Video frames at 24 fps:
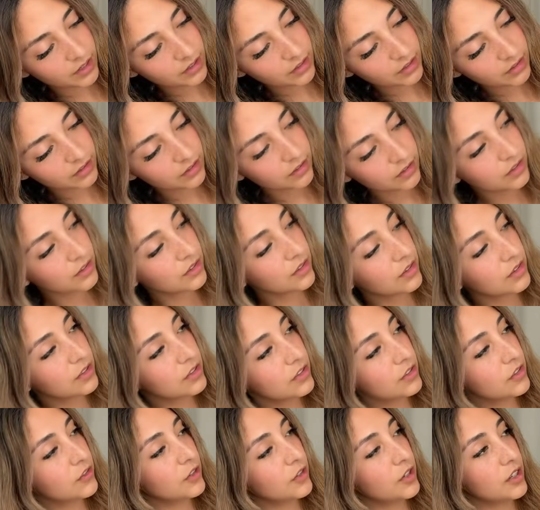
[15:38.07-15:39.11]
it.
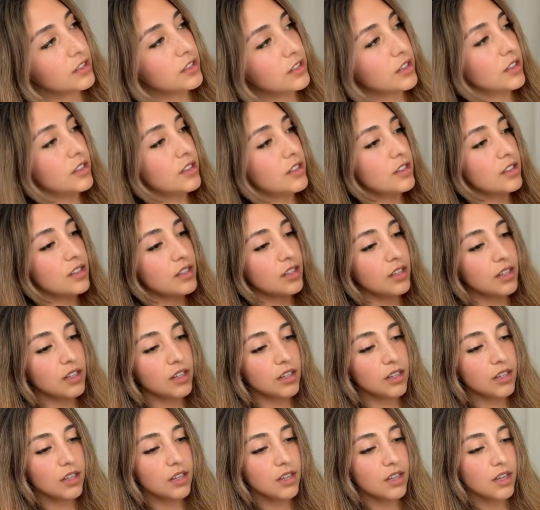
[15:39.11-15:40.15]
So you guys can
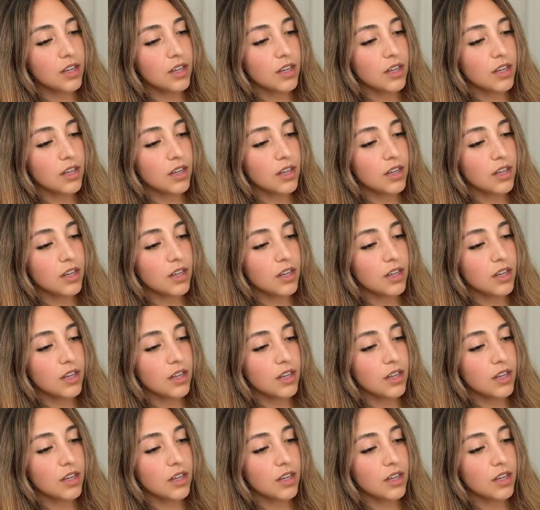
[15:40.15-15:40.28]
see.